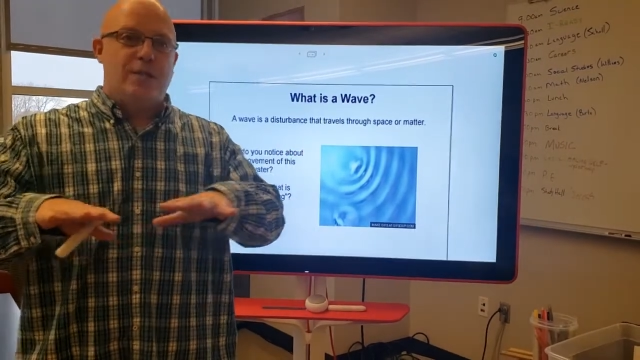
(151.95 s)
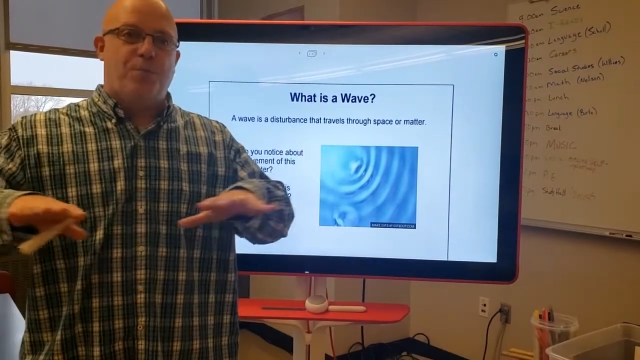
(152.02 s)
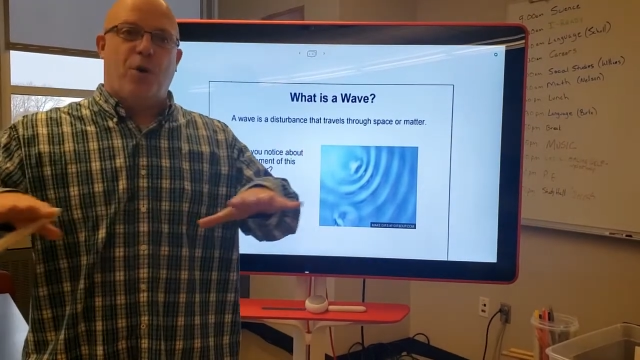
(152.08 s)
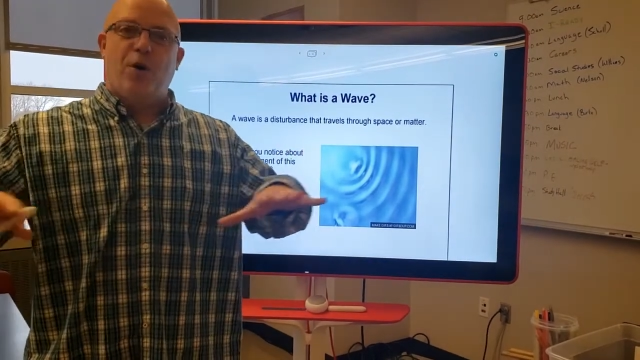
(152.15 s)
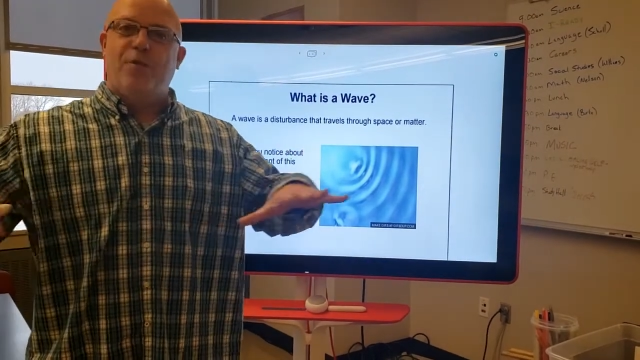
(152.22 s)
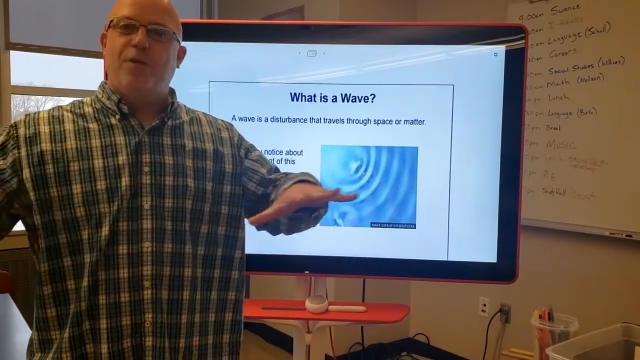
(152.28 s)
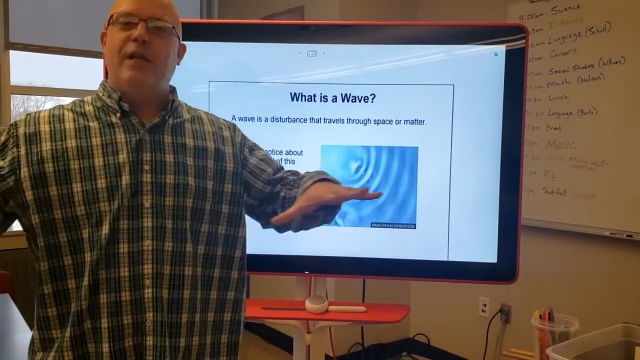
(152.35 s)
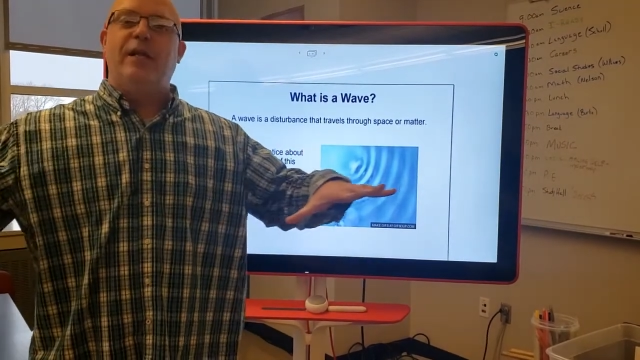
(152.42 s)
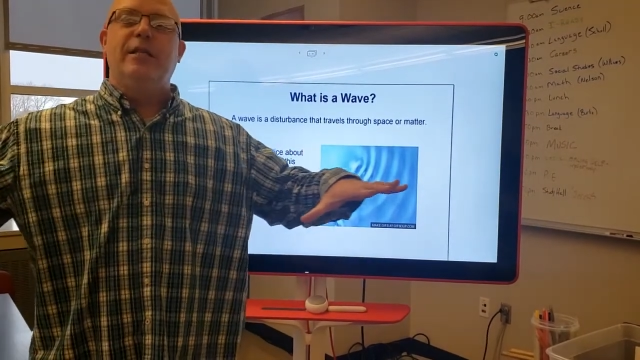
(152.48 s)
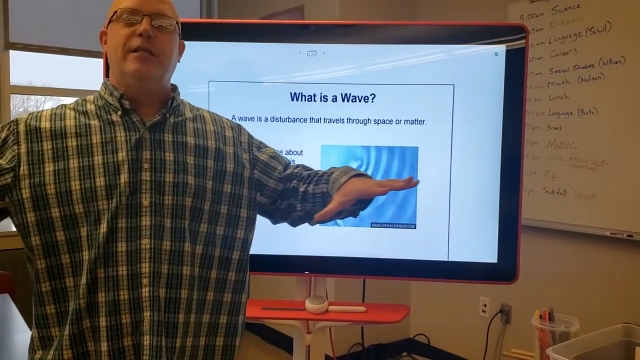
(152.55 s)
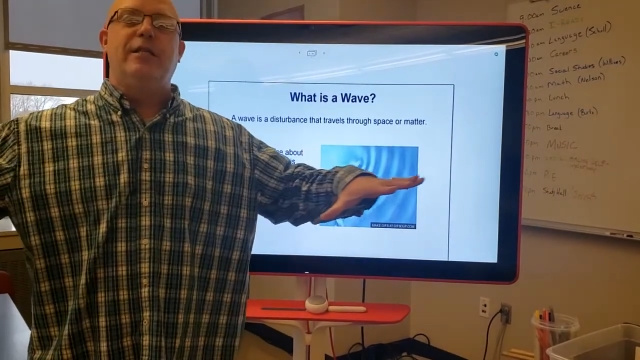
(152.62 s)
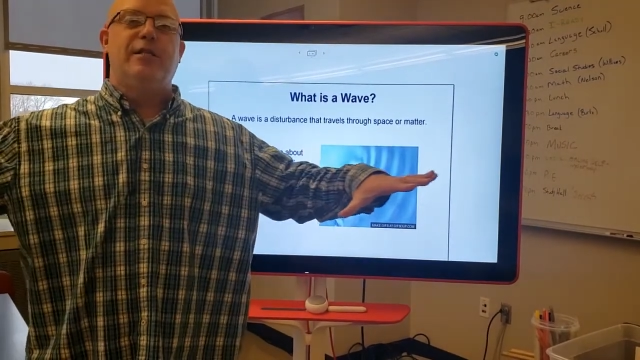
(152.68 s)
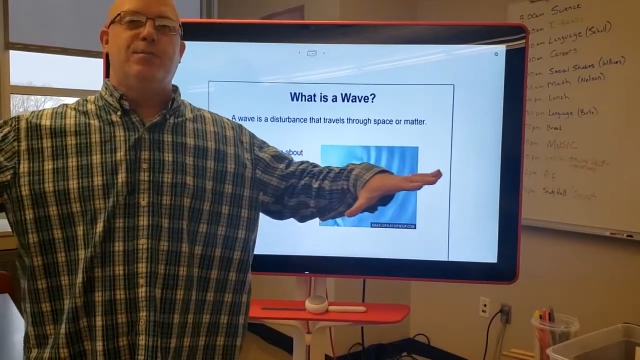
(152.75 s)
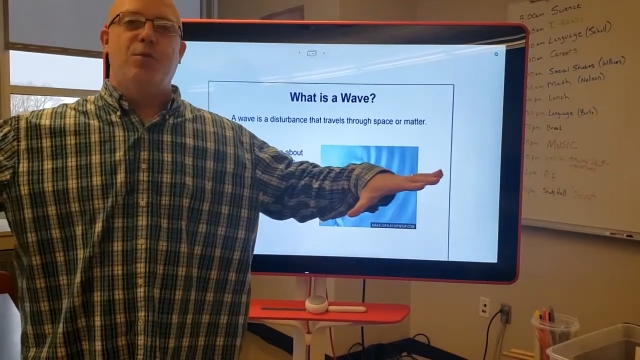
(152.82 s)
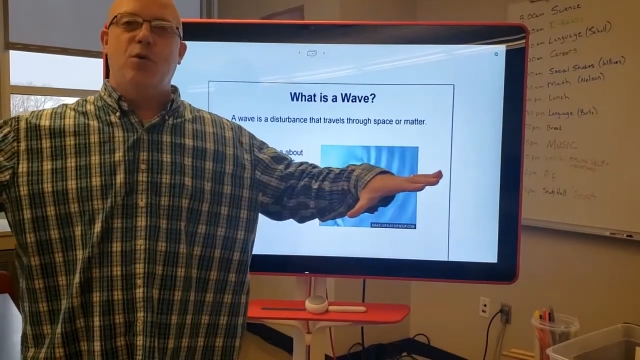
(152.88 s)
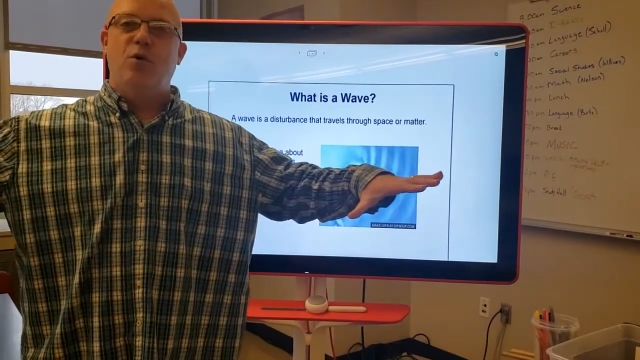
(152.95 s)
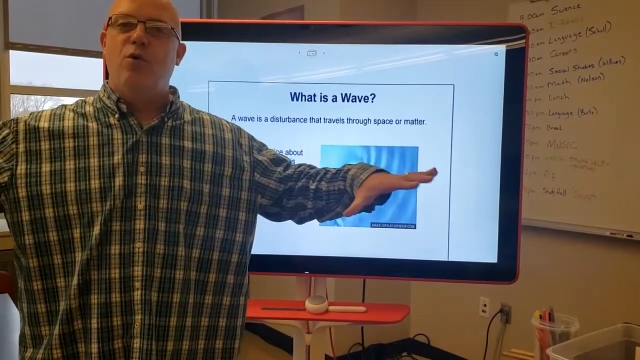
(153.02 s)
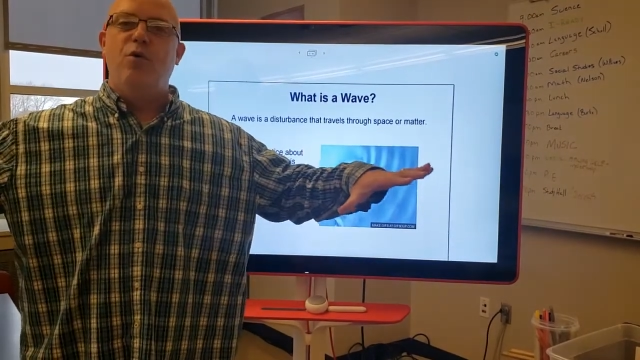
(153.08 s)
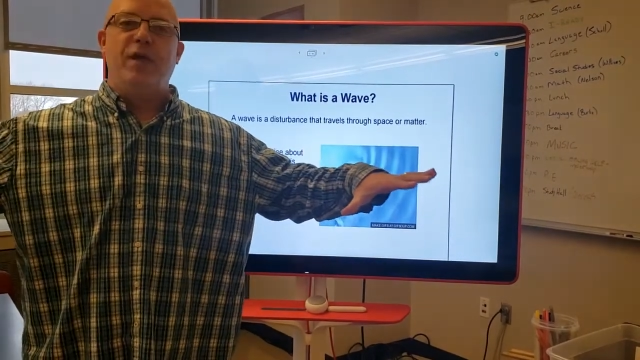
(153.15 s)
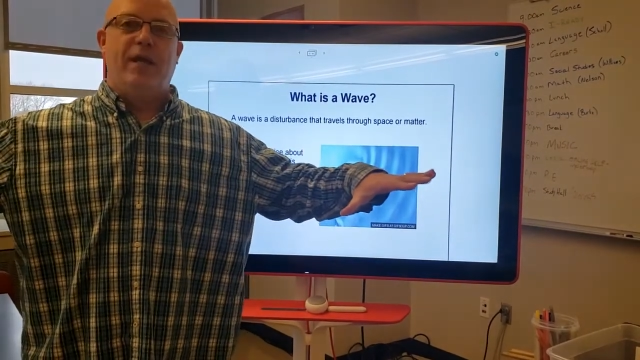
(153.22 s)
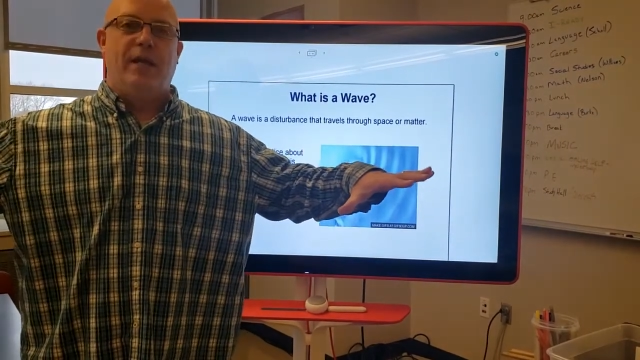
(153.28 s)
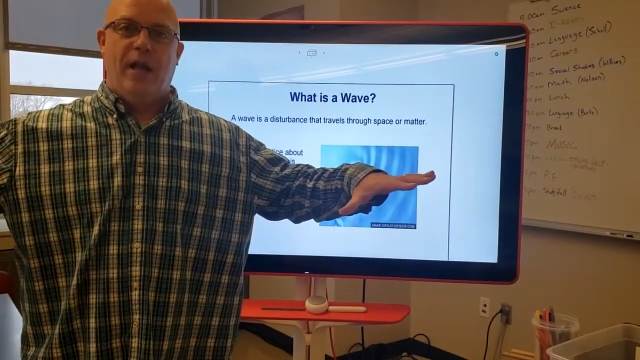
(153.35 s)
perfectly
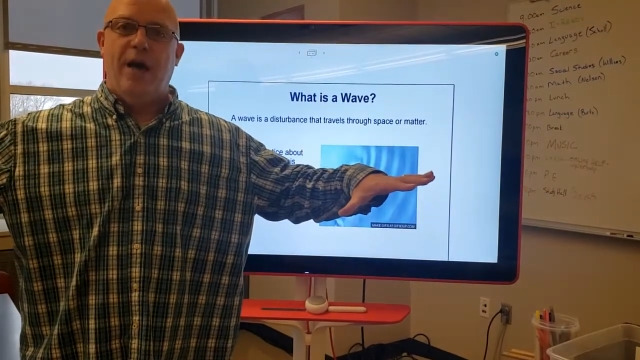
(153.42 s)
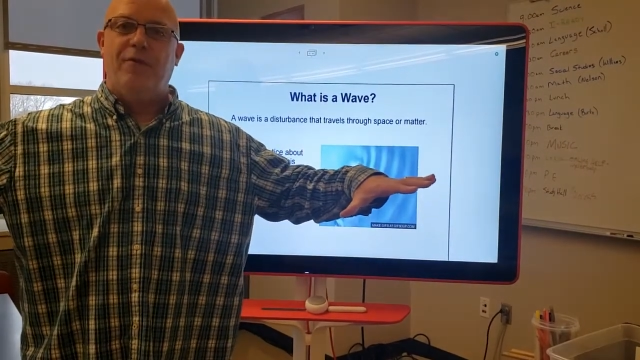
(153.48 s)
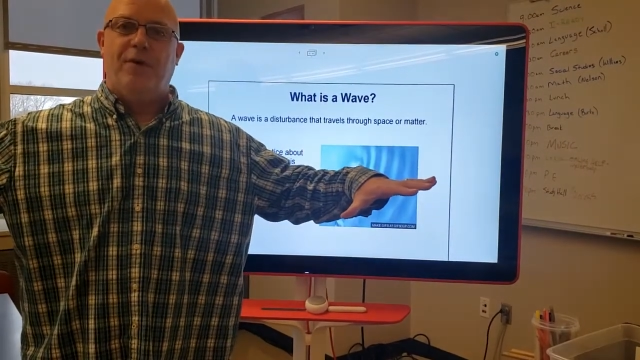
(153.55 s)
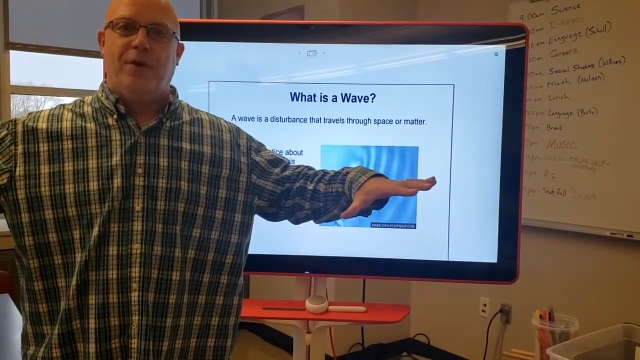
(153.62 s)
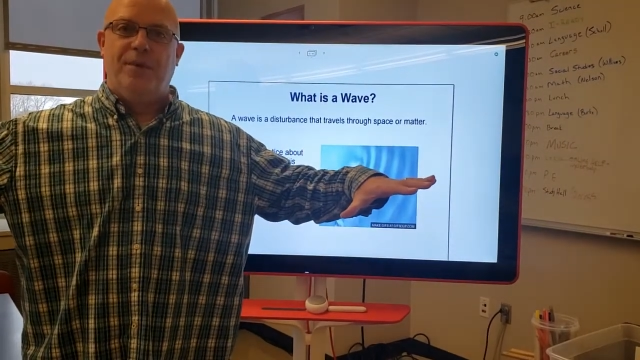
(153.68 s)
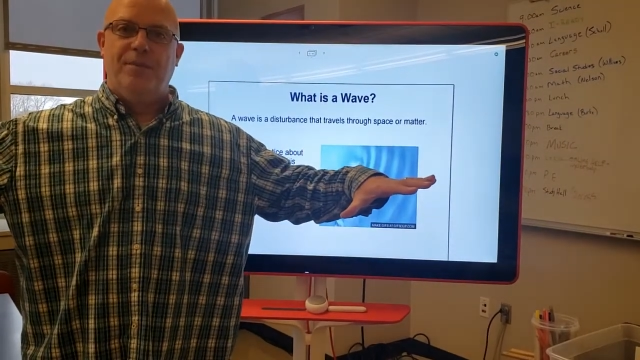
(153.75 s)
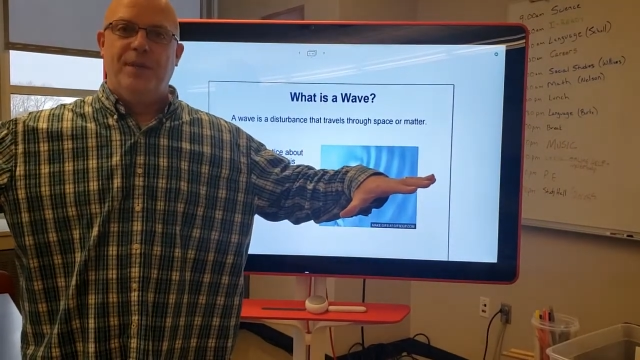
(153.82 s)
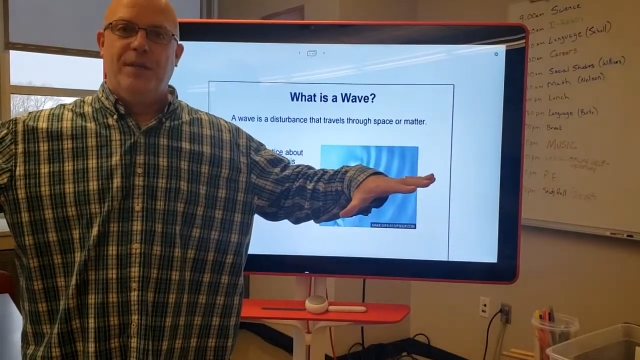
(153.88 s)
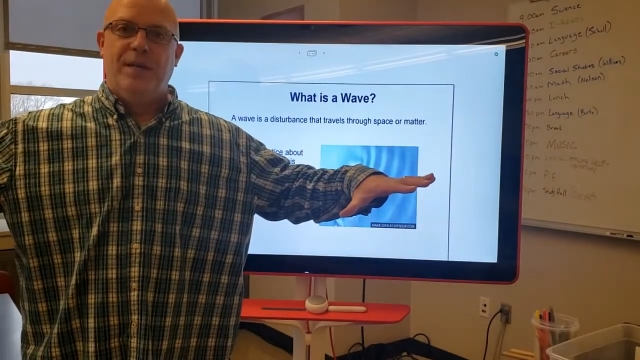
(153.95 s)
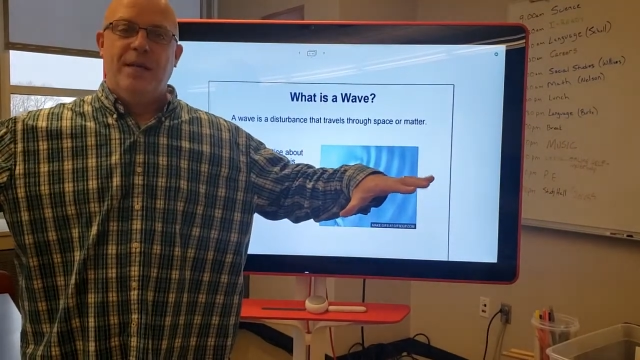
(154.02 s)
smooth and level,